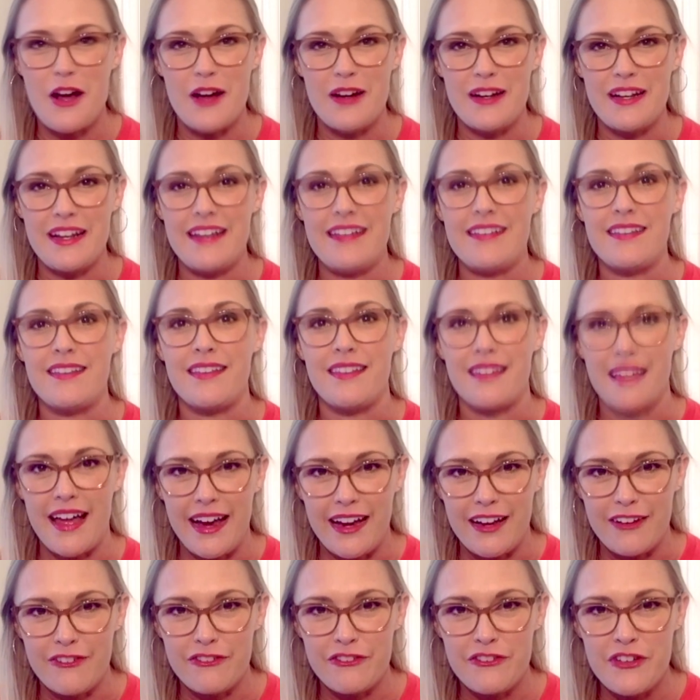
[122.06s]
in
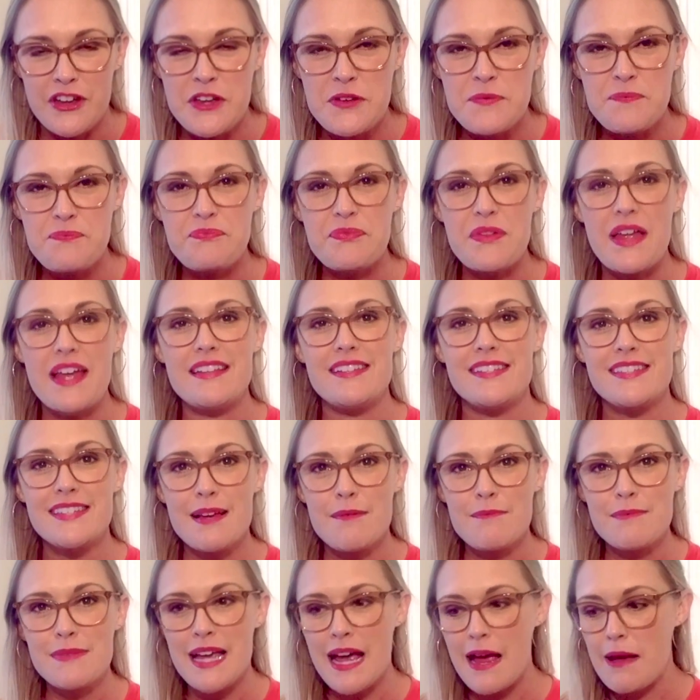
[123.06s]
life. And
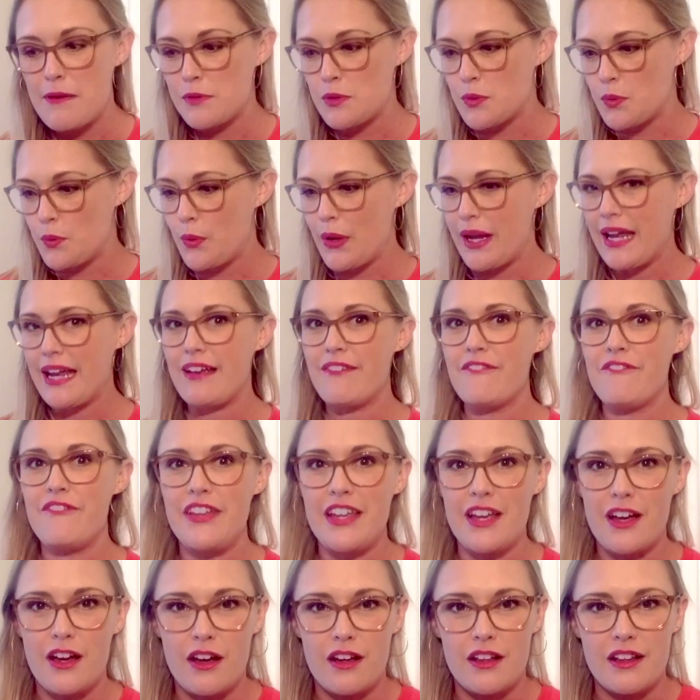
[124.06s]
sometimes we can
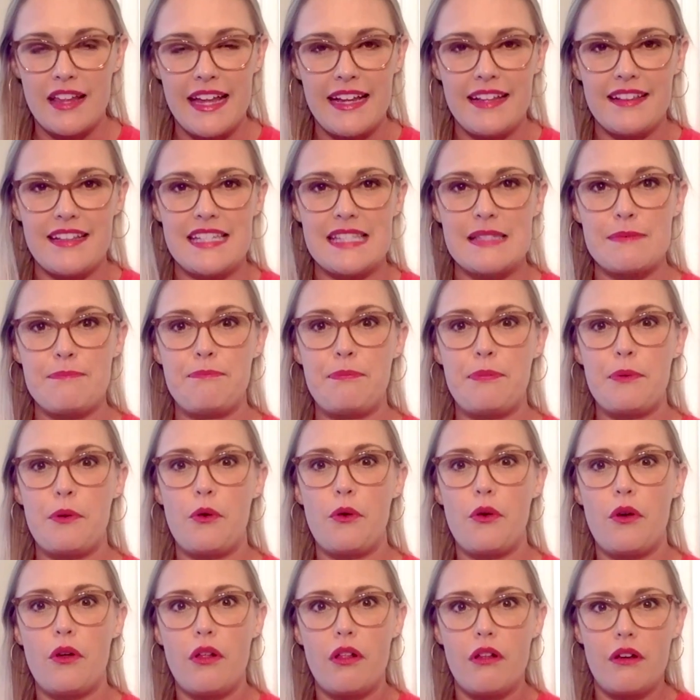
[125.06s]
feel like this
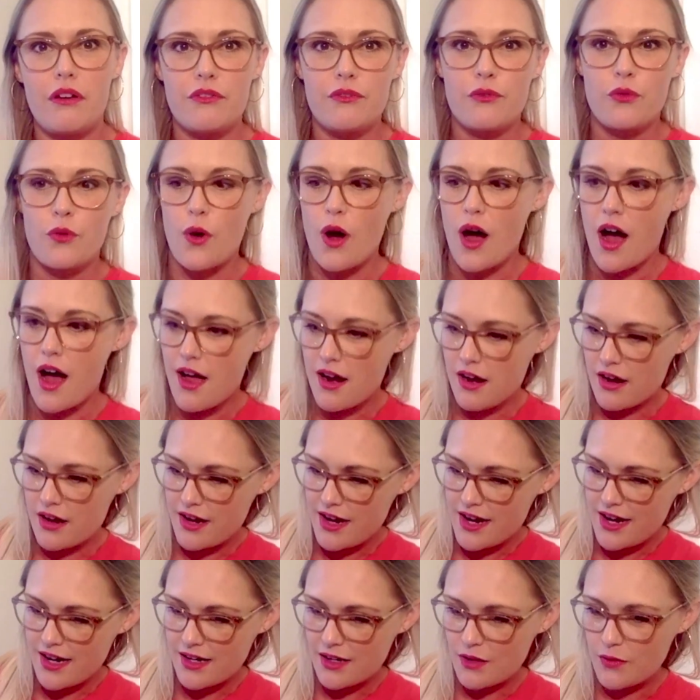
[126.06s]
bowl of water
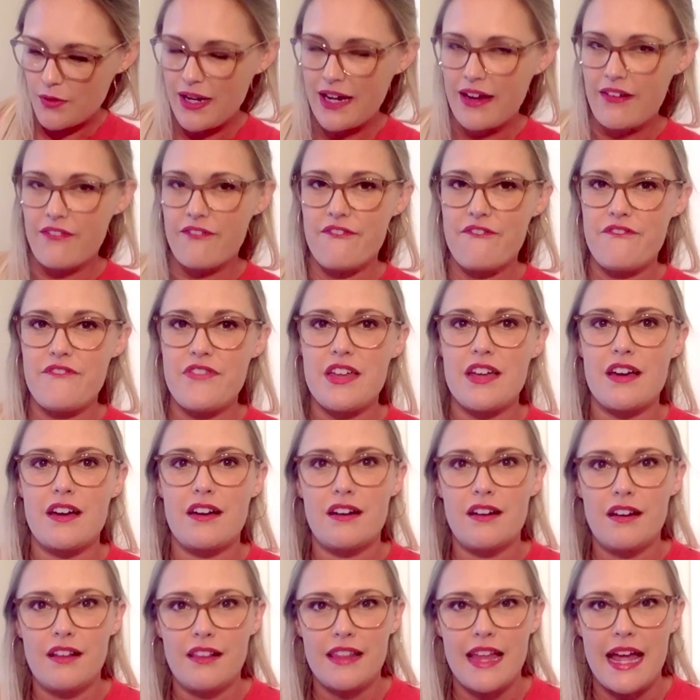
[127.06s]
here. We can feel
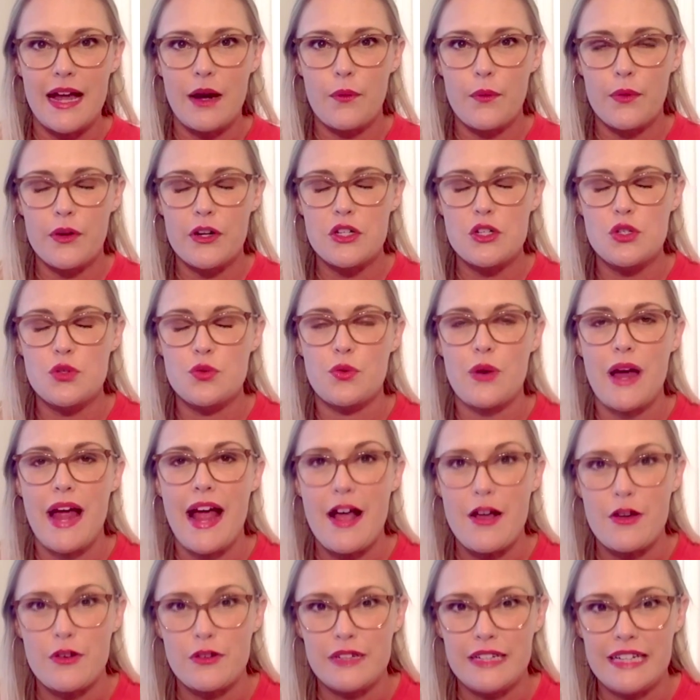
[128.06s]
like we're
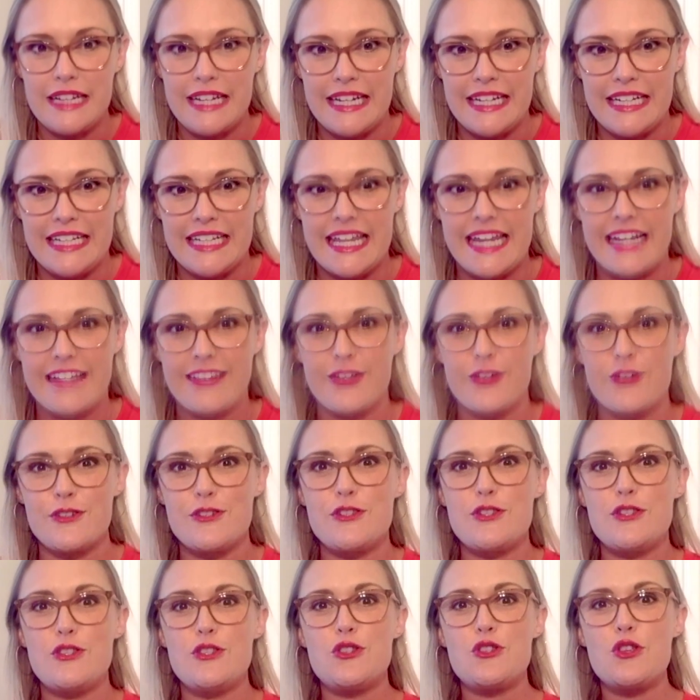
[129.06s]
drowning. Like there's
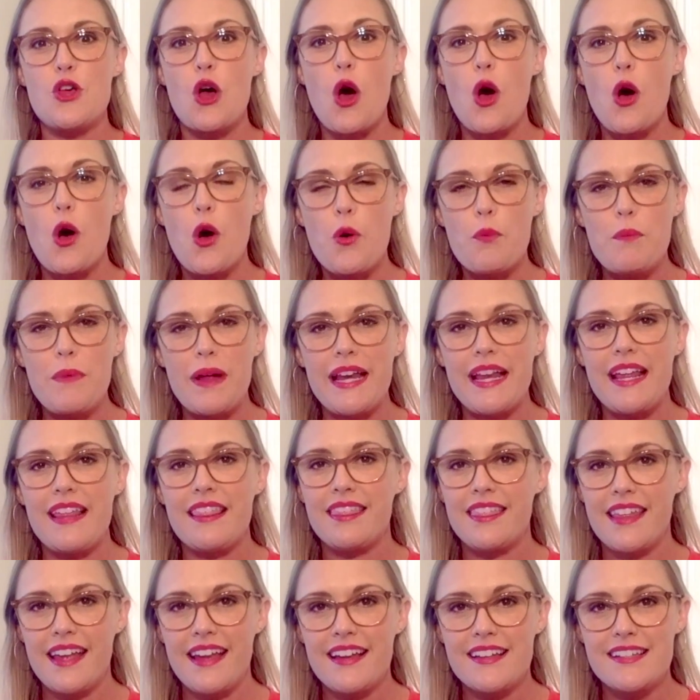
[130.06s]
so many
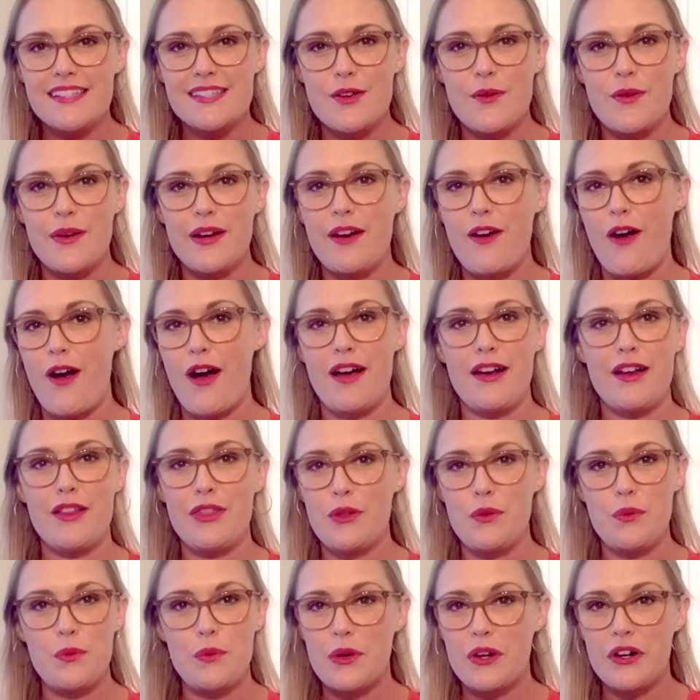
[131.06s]
things going on in
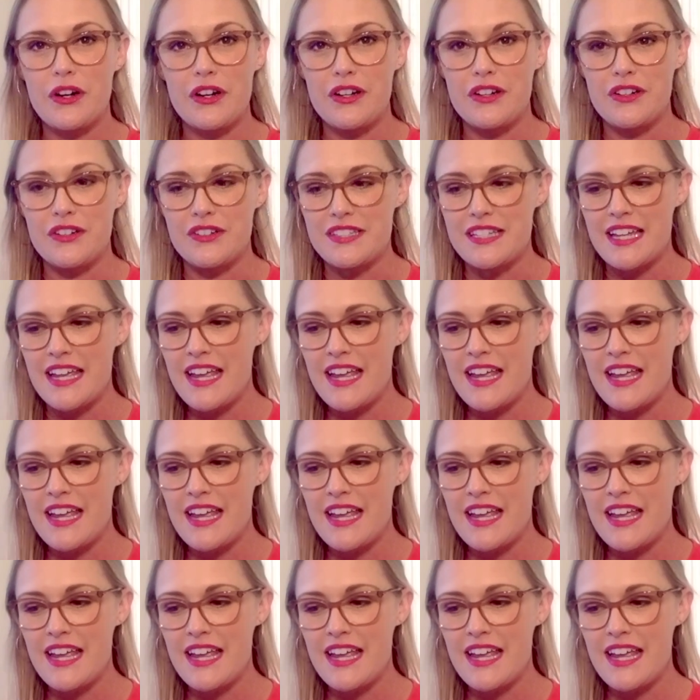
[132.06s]
the world